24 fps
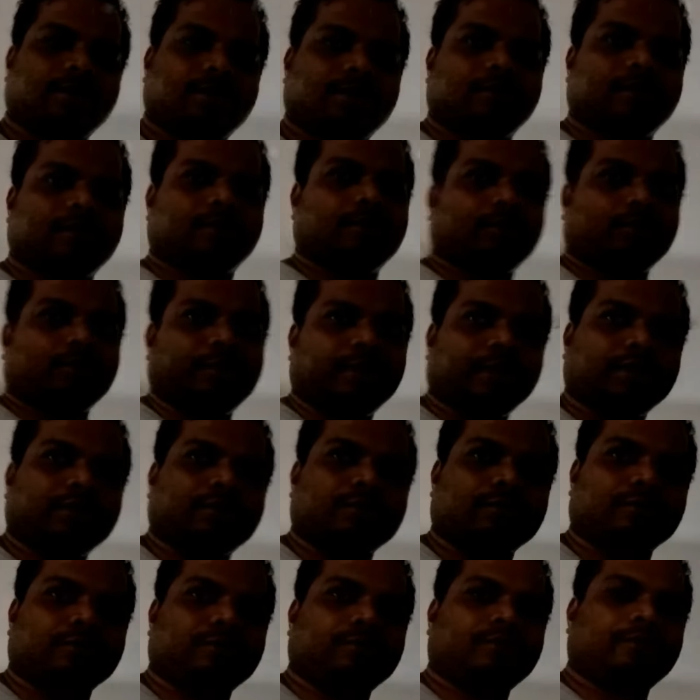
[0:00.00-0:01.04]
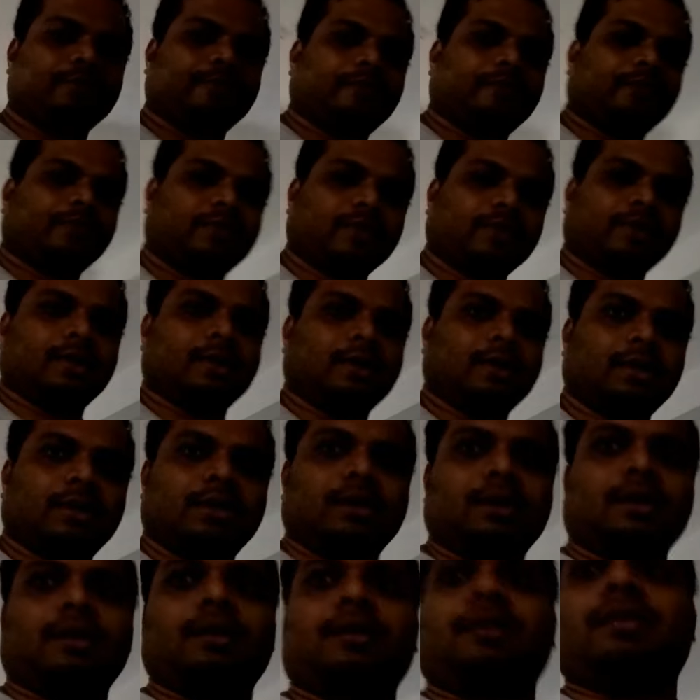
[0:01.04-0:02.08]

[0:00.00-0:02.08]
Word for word: uh, because the I have to get the Benelli